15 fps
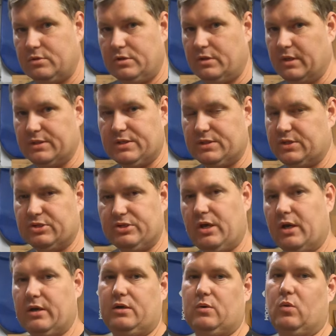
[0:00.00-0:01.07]
this is just
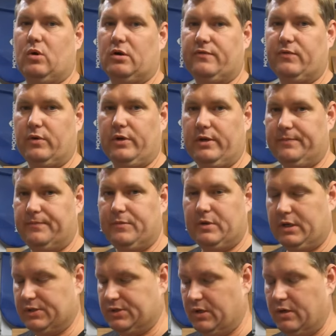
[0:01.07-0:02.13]
not going to work for you
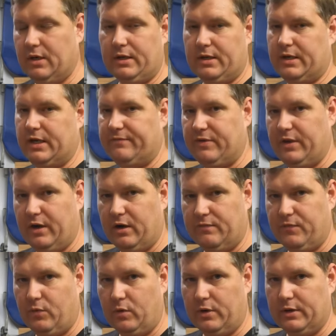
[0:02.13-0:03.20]
because you're not going to have the air
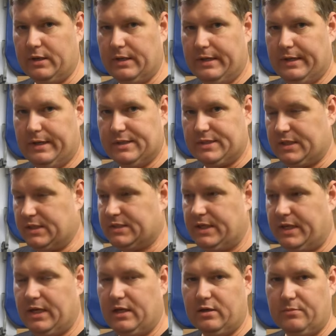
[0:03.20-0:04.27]
for it. 60
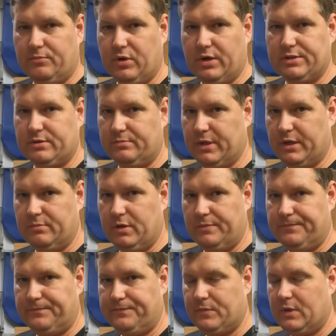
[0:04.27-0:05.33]
gallon compressor
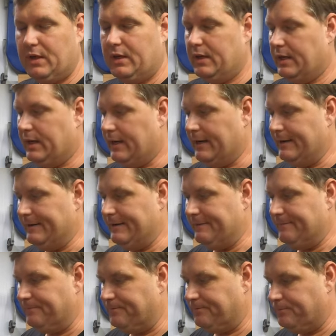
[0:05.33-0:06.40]
minimum.
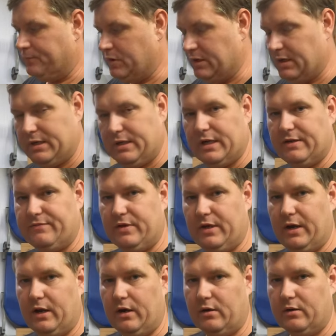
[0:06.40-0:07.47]
Um, you're not going to have the
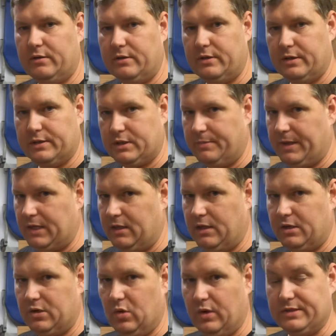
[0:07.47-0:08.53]
air. It's going to make a lot
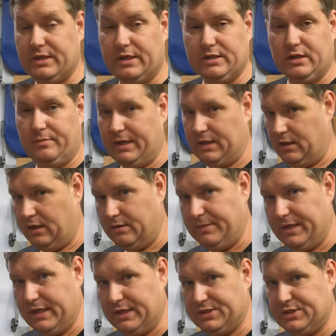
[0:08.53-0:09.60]
of noise. It's going to make a lot of
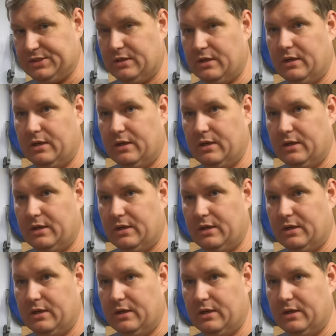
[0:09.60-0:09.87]
mess.